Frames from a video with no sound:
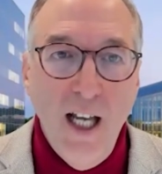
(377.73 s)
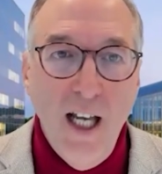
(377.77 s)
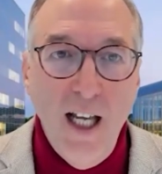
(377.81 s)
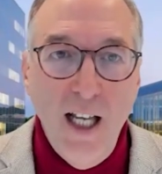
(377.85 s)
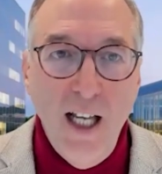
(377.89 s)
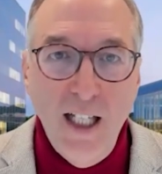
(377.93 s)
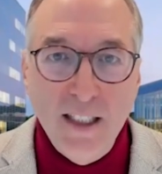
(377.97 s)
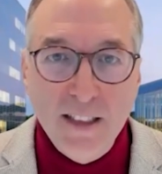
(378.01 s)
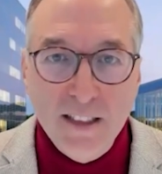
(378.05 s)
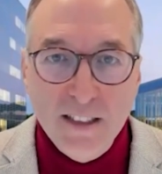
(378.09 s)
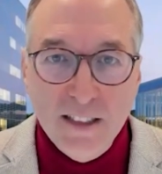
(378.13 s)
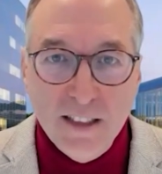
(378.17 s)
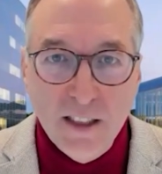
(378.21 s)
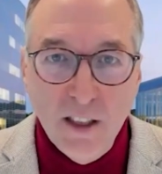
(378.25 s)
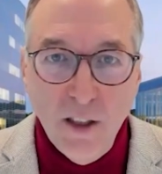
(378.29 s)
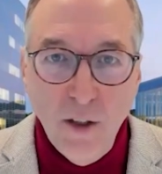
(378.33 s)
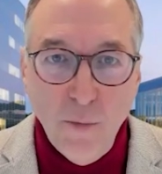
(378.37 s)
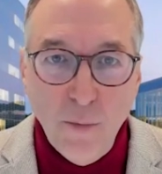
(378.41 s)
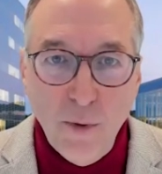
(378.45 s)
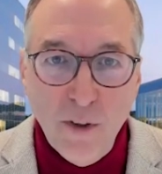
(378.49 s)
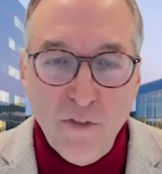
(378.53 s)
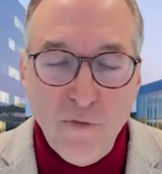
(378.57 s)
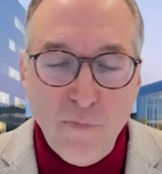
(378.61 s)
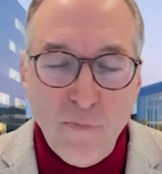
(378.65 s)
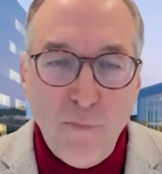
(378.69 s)
And
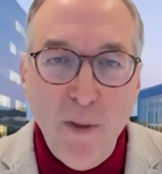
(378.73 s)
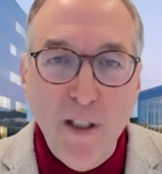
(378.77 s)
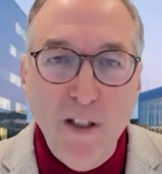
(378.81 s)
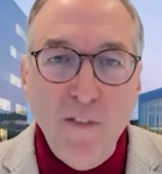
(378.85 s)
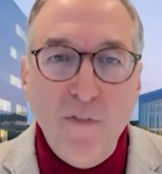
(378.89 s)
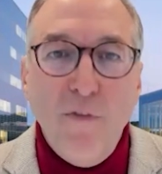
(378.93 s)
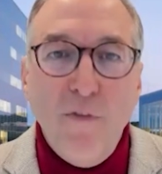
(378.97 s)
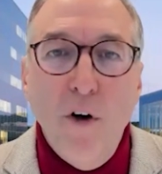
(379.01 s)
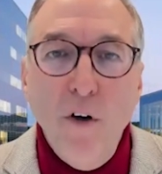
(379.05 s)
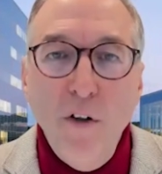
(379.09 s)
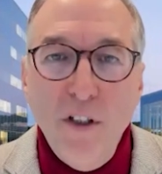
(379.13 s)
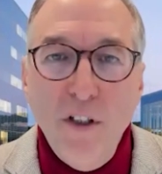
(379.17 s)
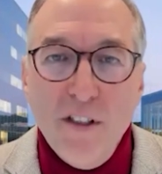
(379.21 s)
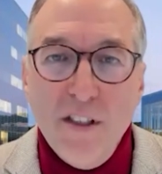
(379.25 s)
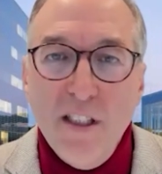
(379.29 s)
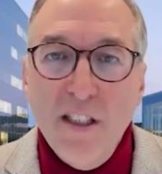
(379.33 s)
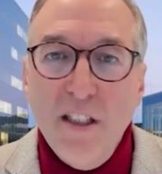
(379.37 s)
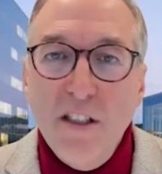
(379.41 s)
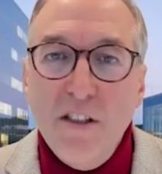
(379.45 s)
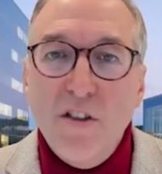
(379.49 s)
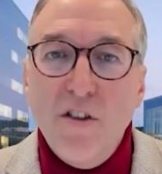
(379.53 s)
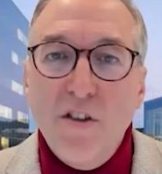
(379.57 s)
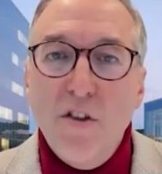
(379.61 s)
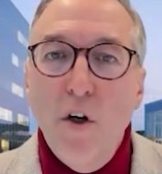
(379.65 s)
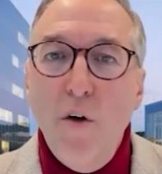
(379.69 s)
we've been focusing
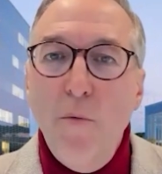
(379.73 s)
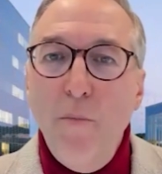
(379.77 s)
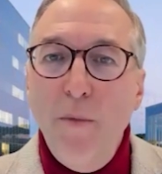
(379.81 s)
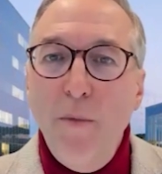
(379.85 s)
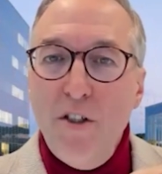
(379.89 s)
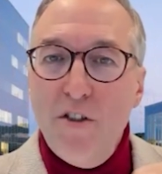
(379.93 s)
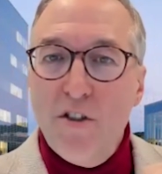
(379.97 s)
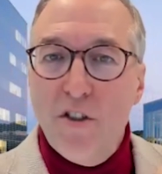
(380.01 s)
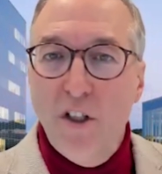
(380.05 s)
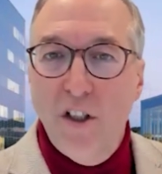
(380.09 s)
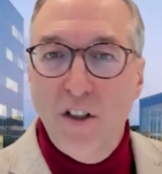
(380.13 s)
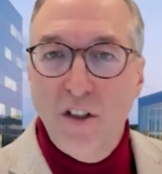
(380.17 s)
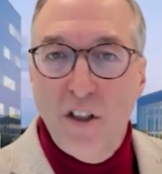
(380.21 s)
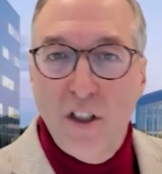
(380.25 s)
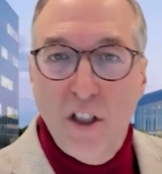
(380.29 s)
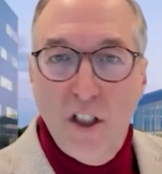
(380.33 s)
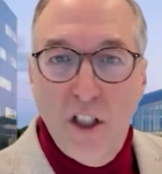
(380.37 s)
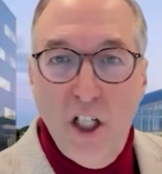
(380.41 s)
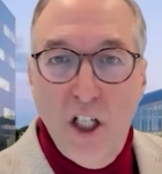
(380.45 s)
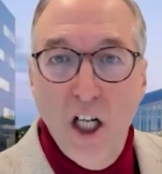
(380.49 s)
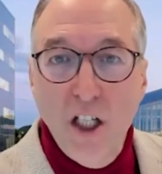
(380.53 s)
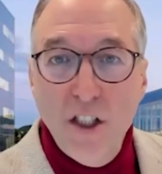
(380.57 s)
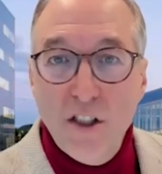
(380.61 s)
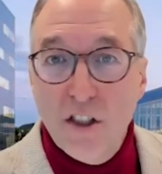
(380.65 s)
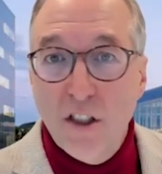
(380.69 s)
so much on
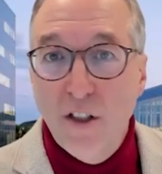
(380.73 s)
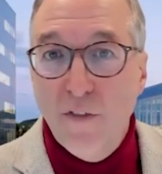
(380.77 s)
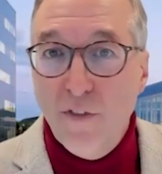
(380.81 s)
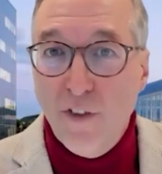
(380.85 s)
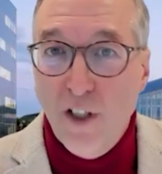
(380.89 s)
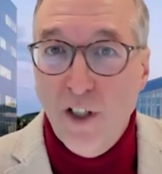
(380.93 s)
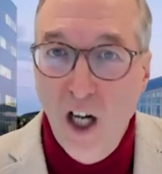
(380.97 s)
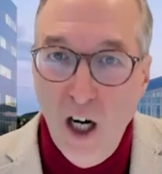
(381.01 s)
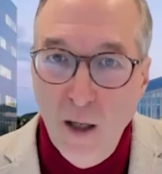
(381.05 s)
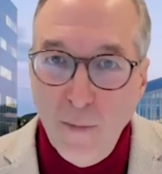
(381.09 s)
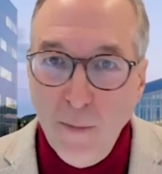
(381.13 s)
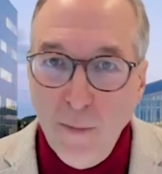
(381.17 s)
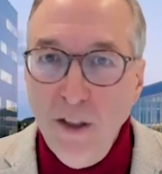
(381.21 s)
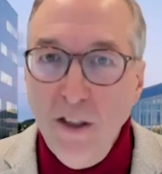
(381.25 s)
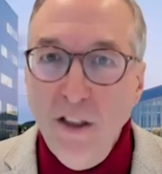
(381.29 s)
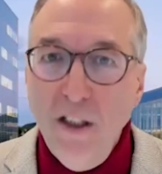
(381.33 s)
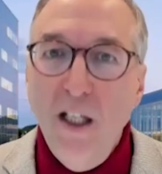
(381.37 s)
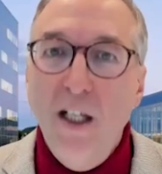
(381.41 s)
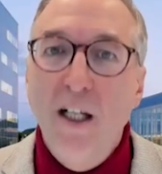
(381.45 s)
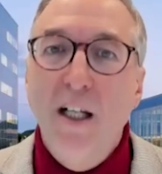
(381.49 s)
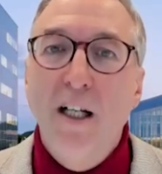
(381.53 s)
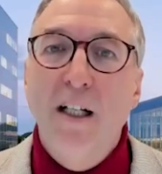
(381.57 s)
cost of carbon